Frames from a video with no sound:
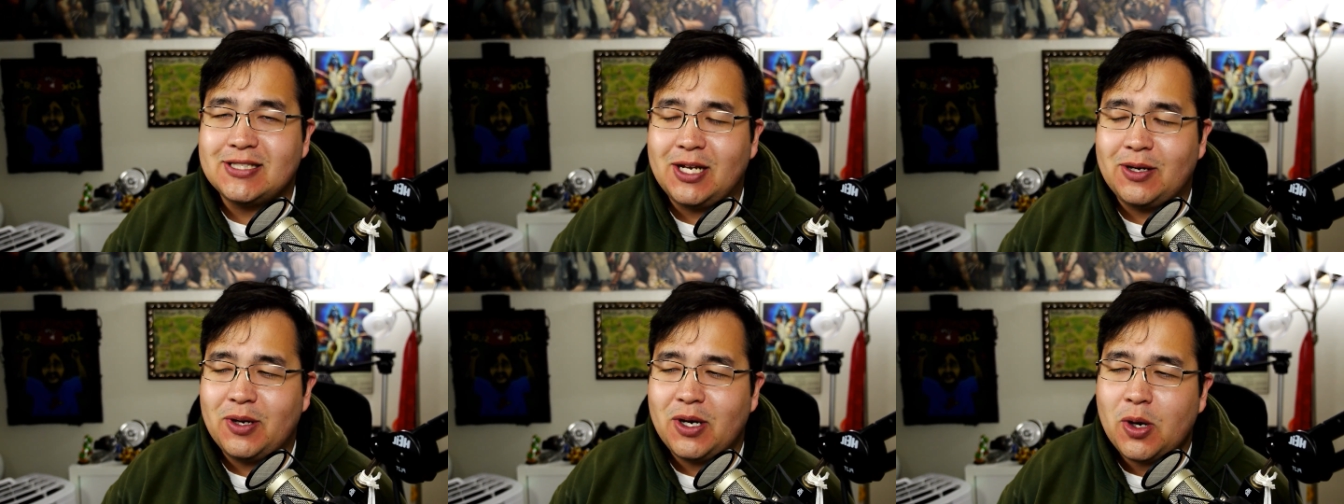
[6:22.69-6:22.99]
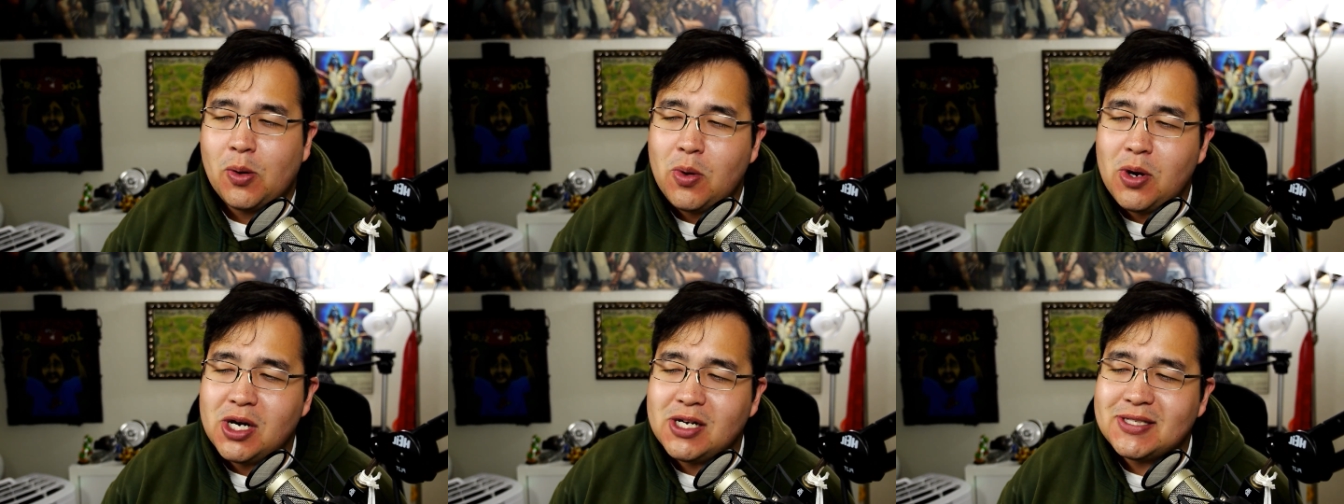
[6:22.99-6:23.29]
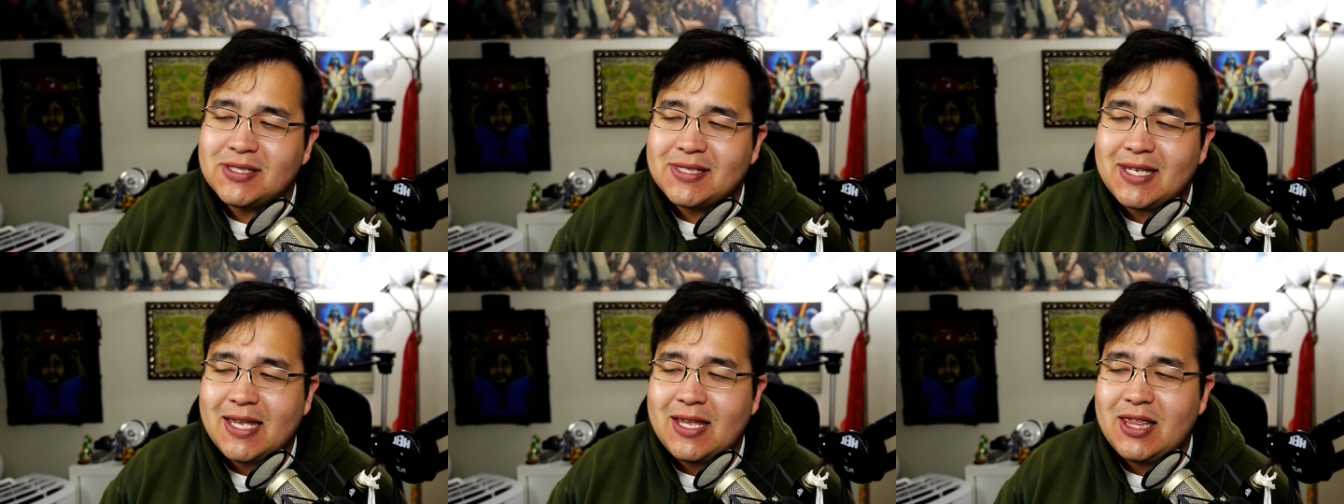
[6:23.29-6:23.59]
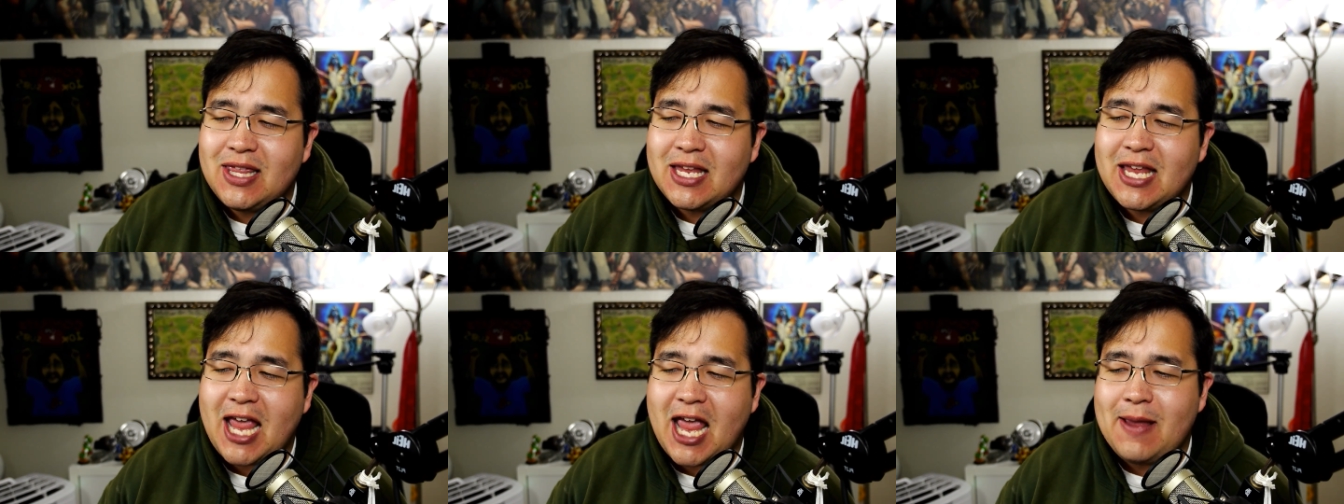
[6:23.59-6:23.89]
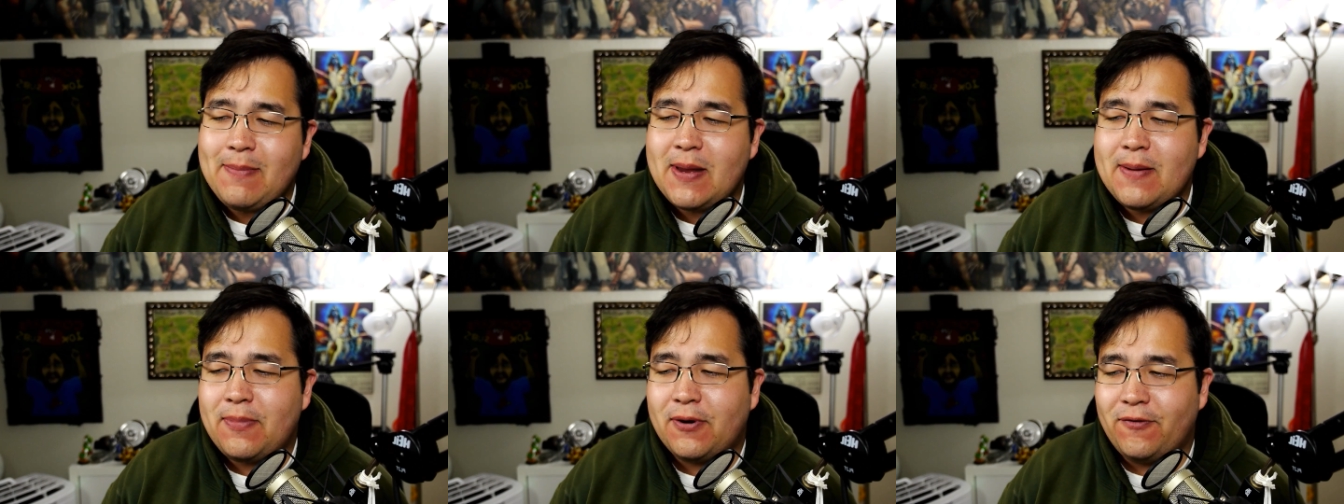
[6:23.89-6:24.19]
And I want to see the
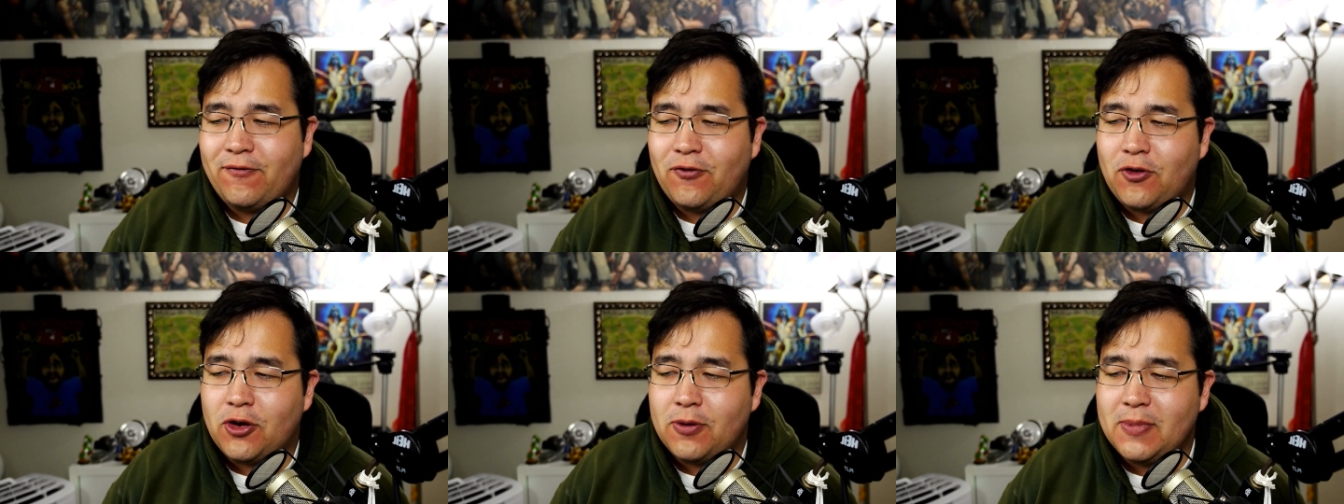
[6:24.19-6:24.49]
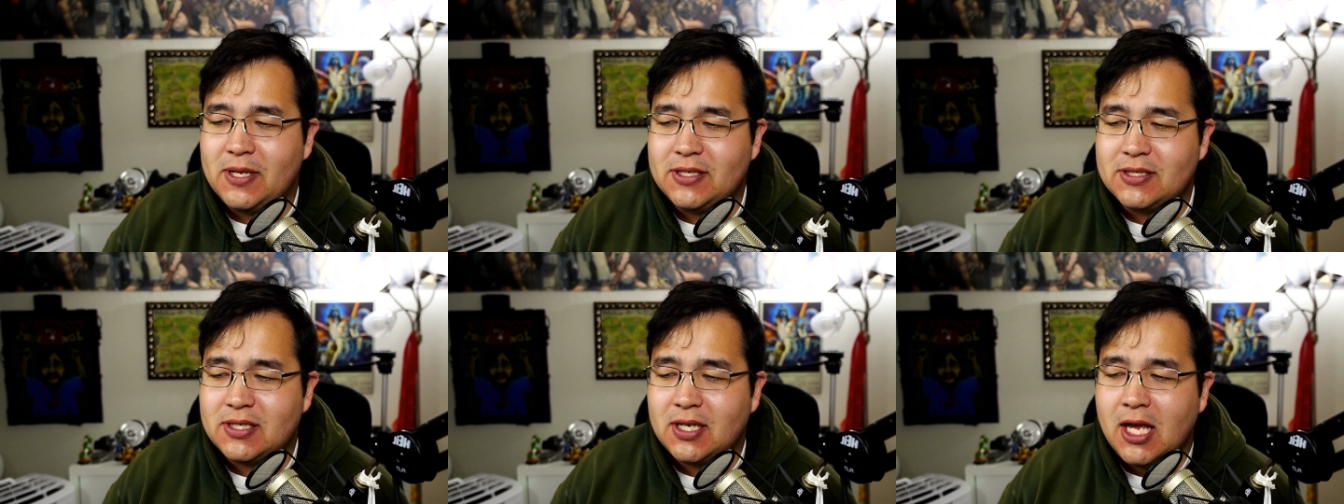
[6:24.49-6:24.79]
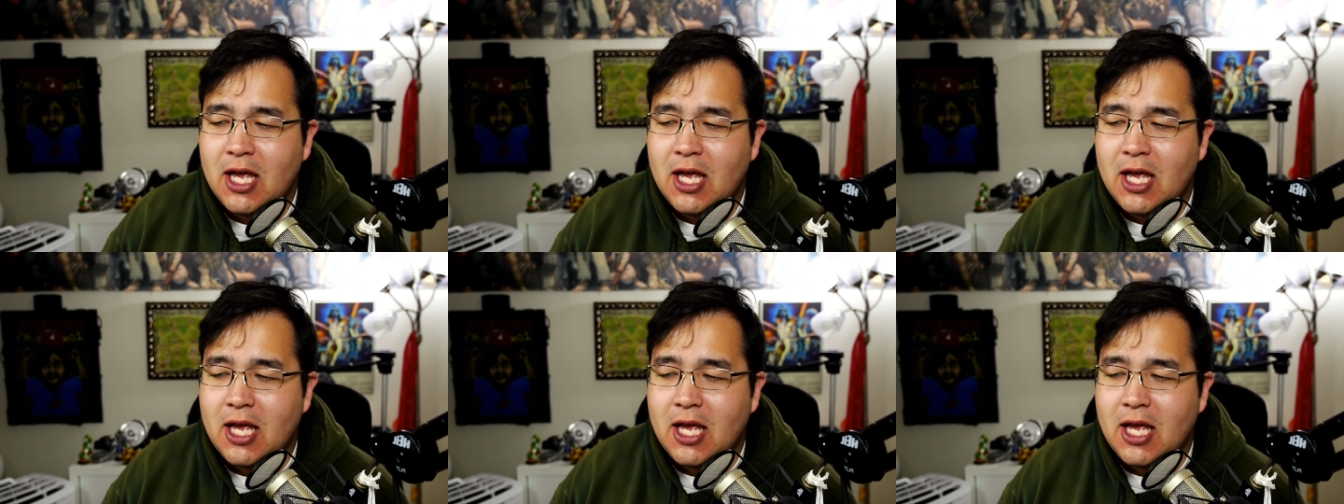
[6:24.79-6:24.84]
gaming performance.